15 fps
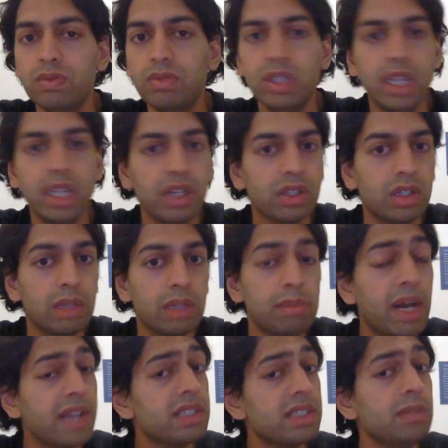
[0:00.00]
free alcohol,
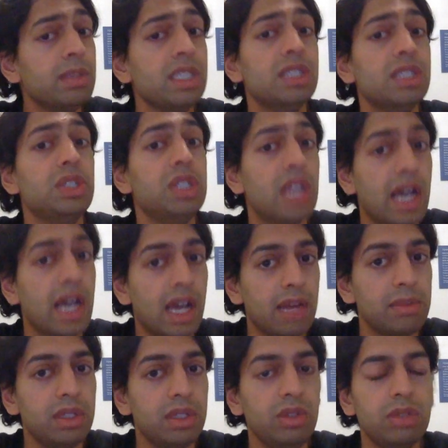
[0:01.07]
possibly a
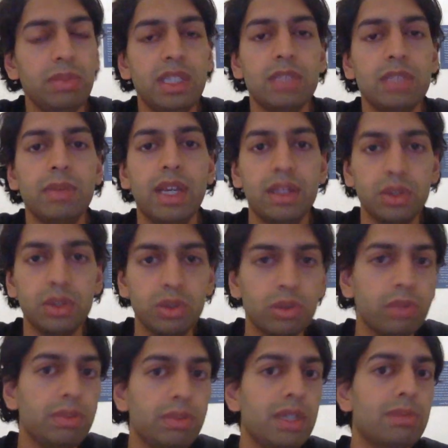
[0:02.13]
job, and you could meet some hella
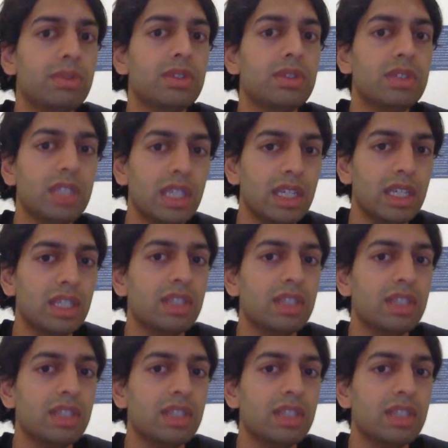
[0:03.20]
cool people.